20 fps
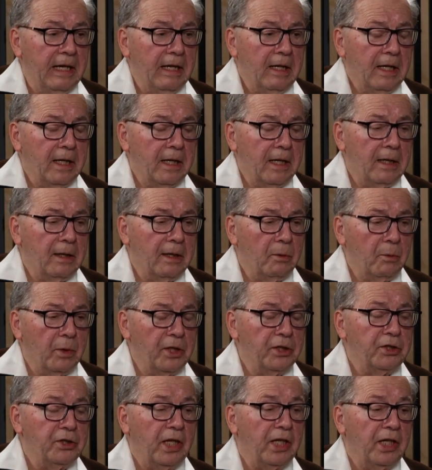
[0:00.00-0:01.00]
uh, what
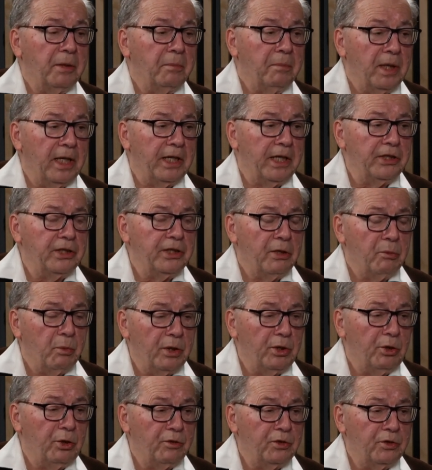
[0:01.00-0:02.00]
has taken place and
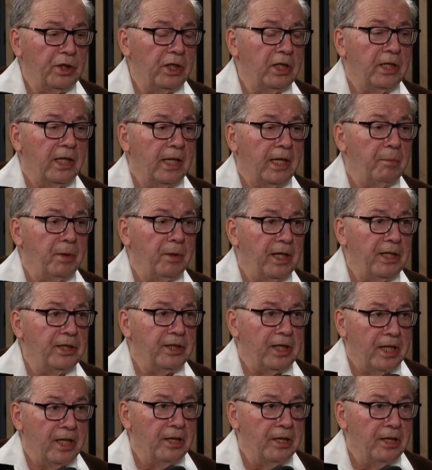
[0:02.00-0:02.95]
what you've seen take place in